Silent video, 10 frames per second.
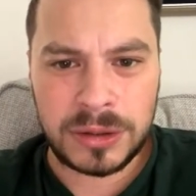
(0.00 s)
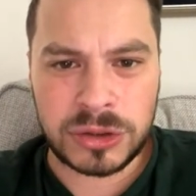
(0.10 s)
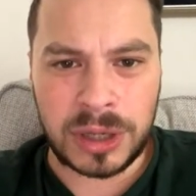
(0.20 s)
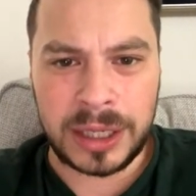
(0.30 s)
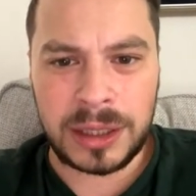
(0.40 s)

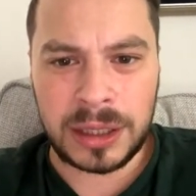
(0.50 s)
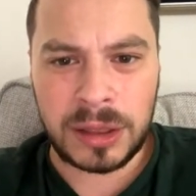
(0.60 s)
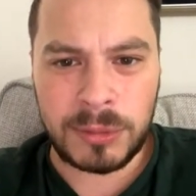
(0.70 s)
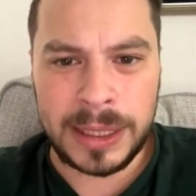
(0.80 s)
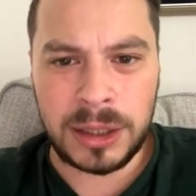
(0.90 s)

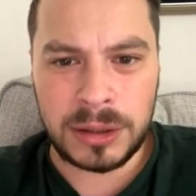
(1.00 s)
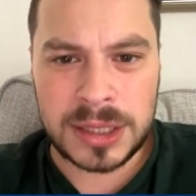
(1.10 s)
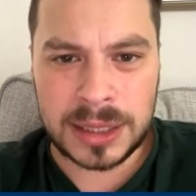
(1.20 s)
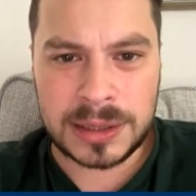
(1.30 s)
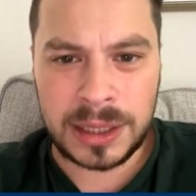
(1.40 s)
Striker, 3
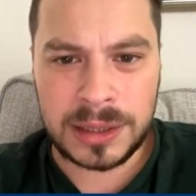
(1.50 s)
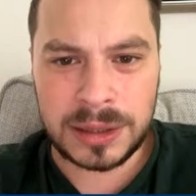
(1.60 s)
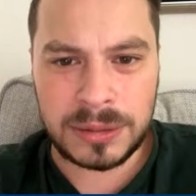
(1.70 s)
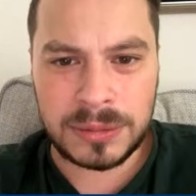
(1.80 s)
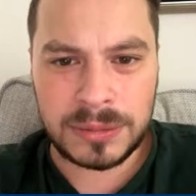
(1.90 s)
goals last
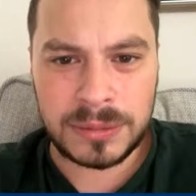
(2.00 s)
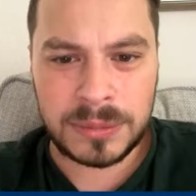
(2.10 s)
season.